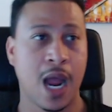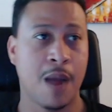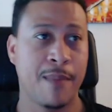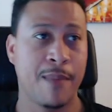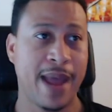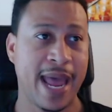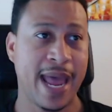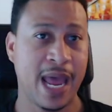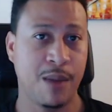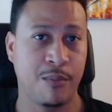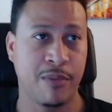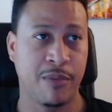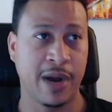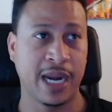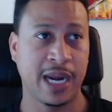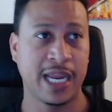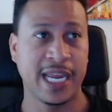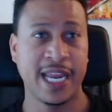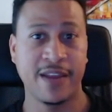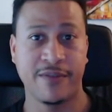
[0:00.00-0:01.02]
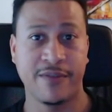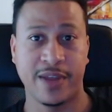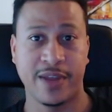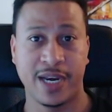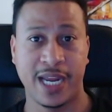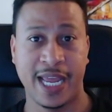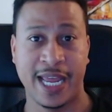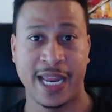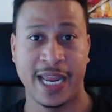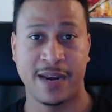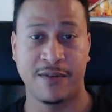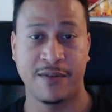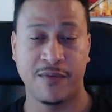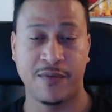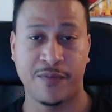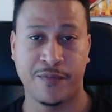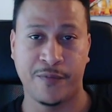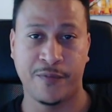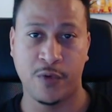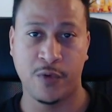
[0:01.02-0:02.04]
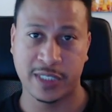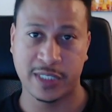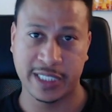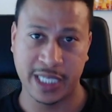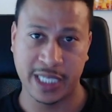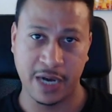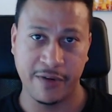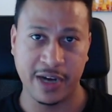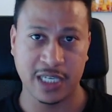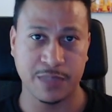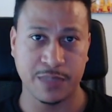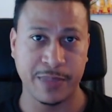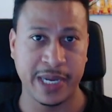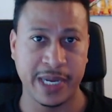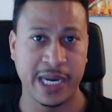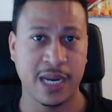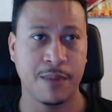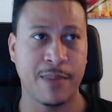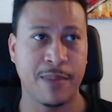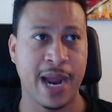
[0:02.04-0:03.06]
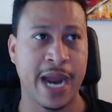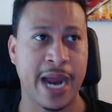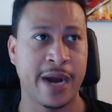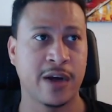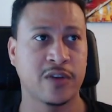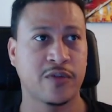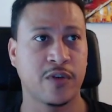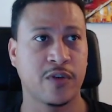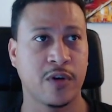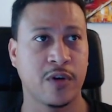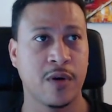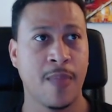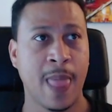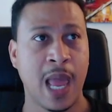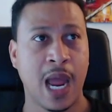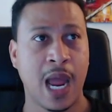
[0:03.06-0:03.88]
at break even. And for serious media buyers, for